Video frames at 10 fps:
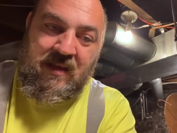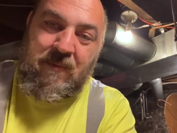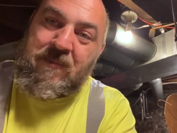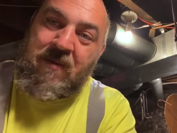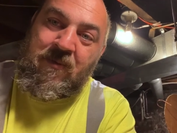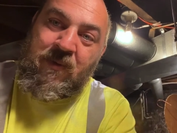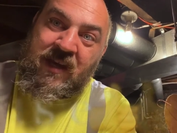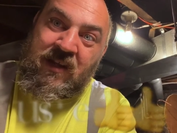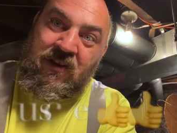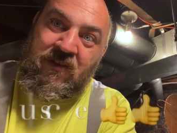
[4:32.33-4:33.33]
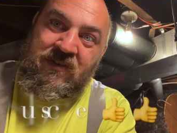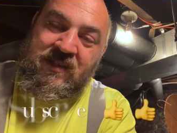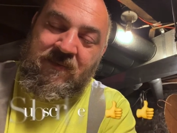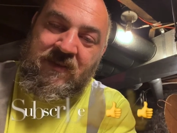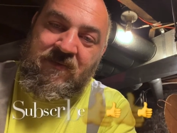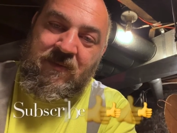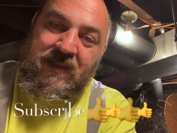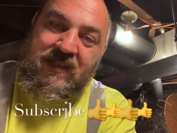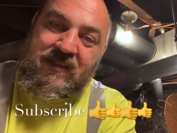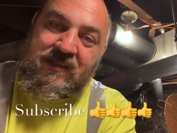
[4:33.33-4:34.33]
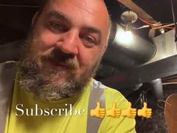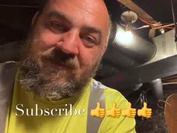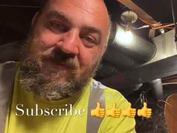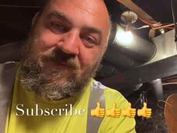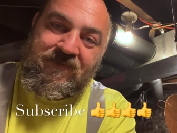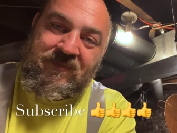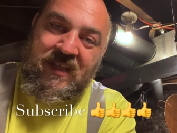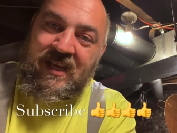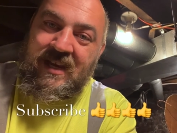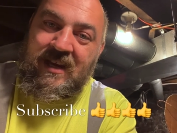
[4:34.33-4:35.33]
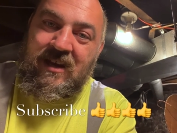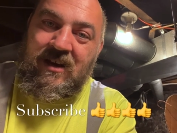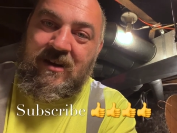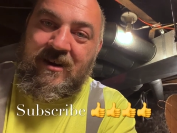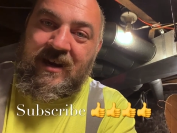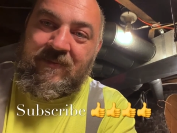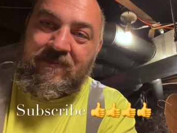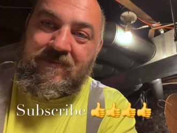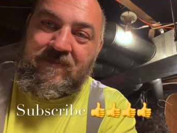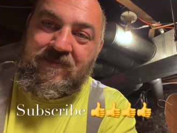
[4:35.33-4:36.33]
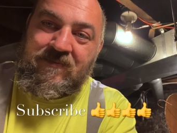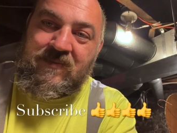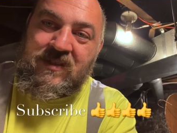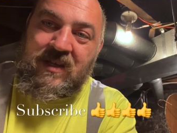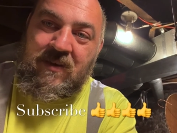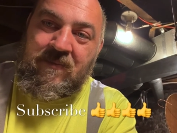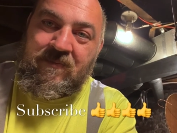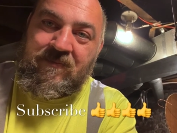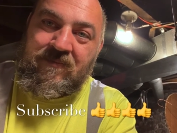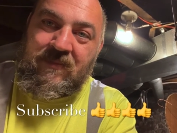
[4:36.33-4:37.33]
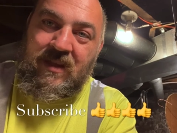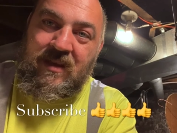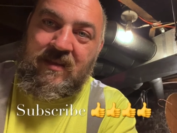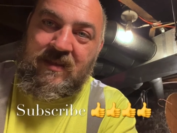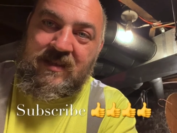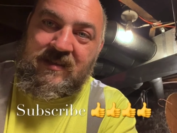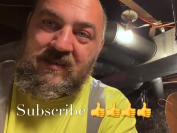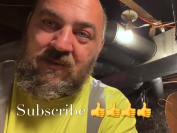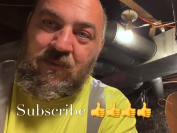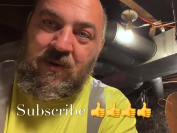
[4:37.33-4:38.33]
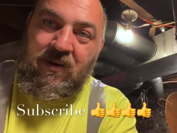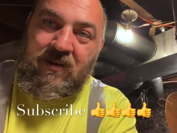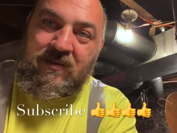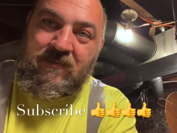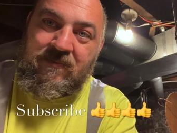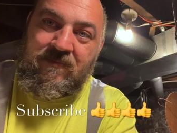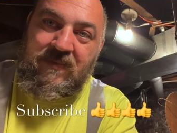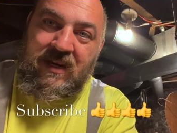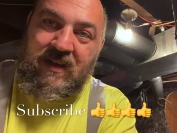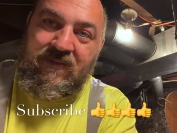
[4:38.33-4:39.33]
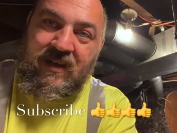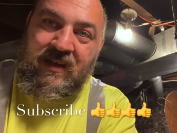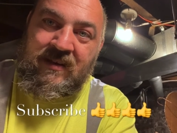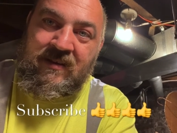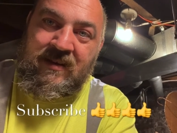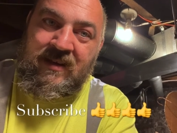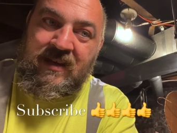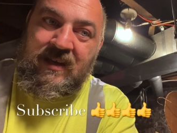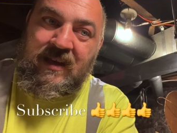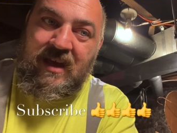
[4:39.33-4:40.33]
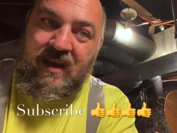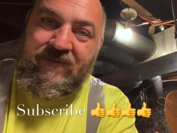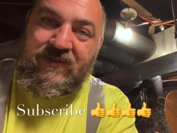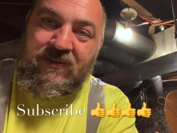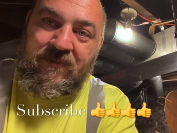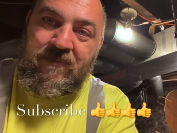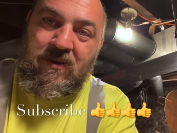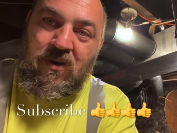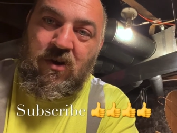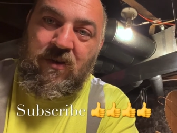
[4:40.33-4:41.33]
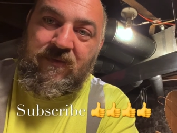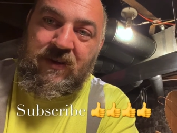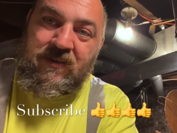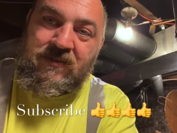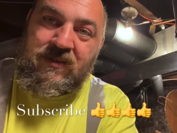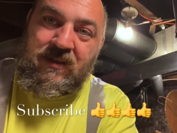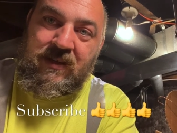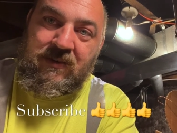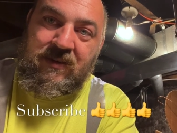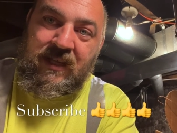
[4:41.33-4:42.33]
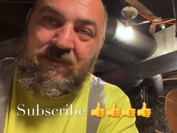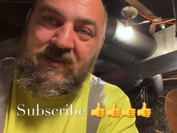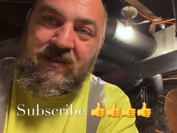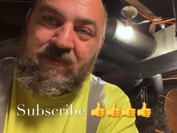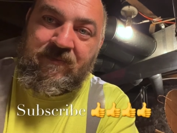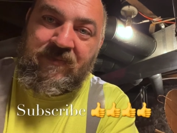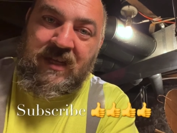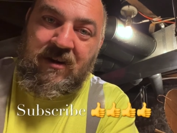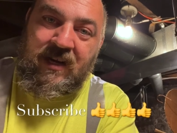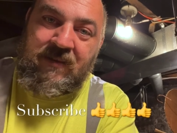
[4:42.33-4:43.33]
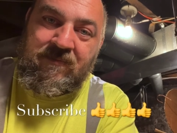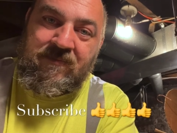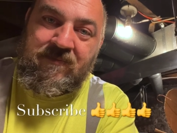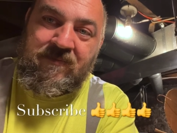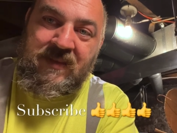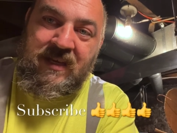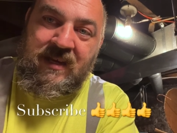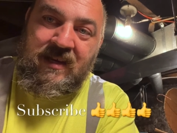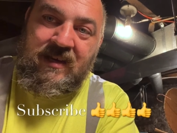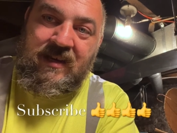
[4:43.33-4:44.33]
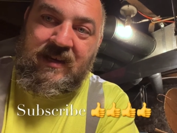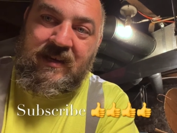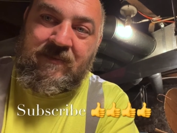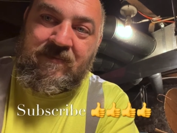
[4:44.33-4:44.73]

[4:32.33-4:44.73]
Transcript: maybe we can learn something from this. All right. So this is the work that I've done after all of those little clips. Alrighty. Uh,